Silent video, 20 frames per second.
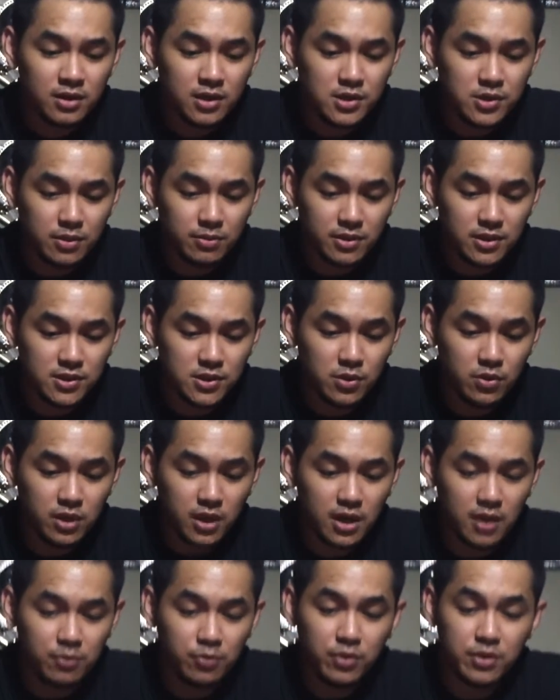So I'm going to soak
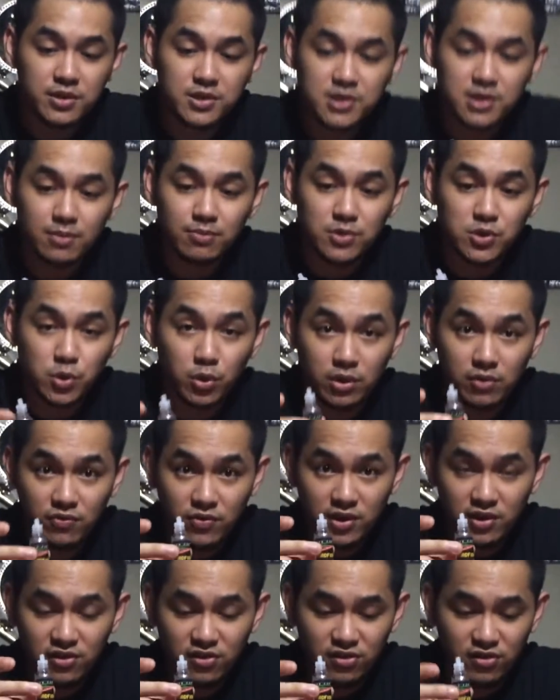it up with some
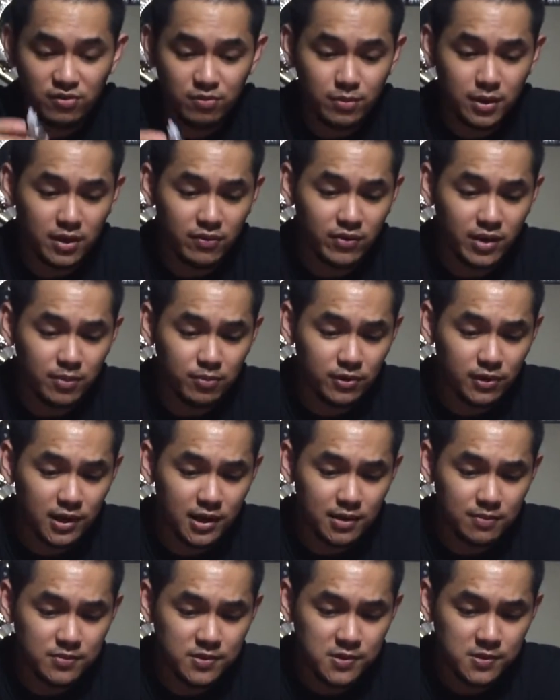Swordfish by Viper
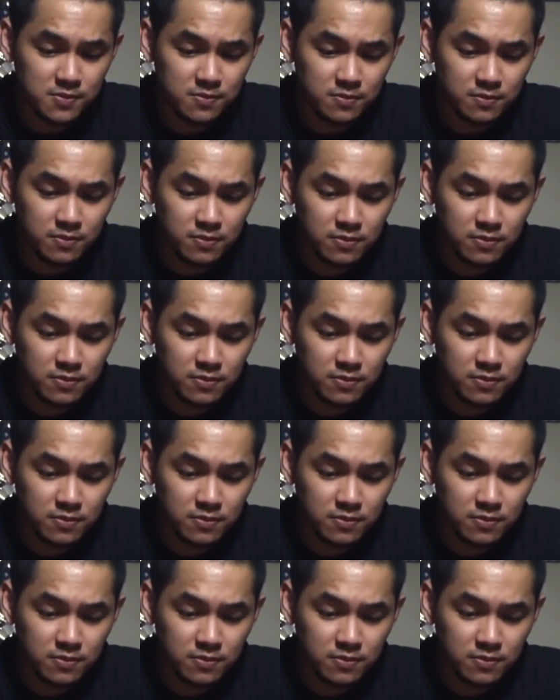Labs